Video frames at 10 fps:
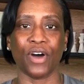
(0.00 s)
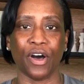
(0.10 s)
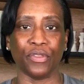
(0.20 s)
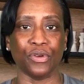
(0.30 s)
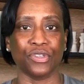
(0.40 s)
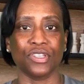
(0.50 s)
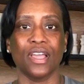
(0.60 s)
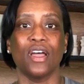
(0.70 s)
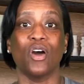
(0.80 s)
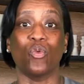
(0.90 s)
others
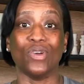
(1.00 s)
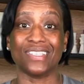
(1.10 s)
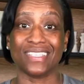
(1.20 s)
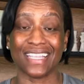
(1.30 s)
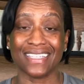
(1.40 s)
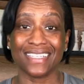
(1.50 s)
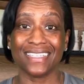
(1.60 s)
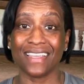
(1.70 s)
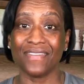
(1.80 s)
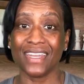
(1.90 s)
with
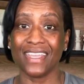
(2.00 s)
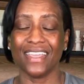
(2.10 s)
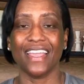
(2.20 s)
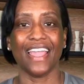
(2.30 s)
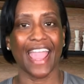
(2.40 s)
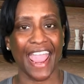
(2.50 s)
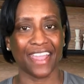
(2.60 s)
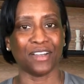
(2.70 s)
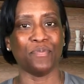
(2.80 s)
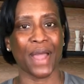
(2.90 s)
sensitivity and
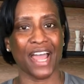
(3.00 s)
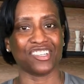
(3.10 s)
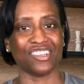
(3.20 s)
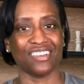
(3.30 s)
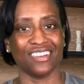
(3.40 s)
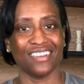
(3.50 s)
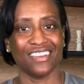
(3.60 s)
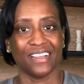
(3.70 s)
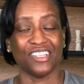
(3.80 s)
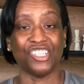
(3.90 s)
compassion.
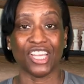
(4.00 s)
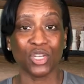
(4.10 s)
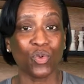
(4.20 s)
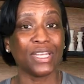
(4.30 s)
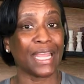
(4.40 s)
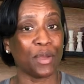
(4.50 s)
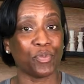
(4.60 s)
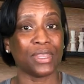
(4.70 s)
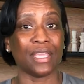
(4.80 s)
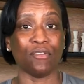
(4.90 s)
Genuine
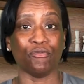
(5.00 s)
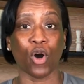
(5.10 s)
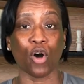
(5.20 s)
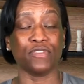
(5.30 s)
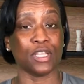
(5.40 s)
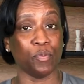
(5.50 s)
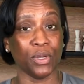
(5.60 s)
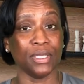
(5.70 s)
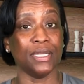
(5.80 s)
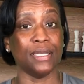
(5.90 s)
empathy involves the
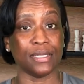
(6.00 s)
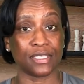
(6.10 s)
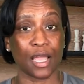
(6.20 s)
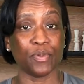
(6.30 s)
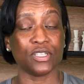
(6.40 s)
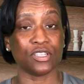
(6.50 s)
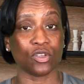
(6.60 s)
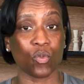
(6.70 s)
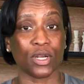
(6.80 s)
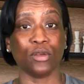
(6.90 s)
ability to step into
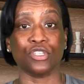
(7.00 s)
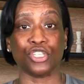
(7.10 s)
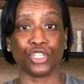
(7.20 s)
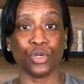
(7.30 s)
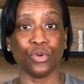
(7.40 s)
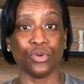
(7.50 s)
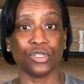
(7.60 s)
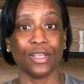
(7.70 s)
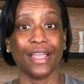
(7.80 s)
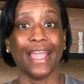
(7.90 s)
someone else's shoes
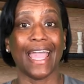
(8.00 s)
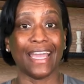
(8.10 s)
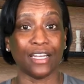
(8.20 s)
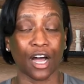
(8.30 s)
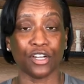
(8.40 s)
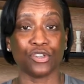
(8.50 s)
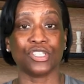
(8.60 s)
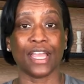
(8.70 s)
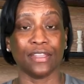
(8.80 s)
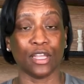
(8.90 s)
and
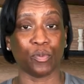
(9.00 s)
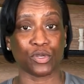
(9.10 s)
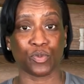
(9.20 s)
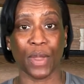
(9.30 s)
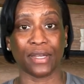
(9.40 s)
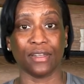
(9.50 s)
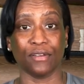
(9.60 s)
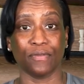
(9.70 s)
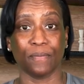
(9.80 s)
understand their perspective.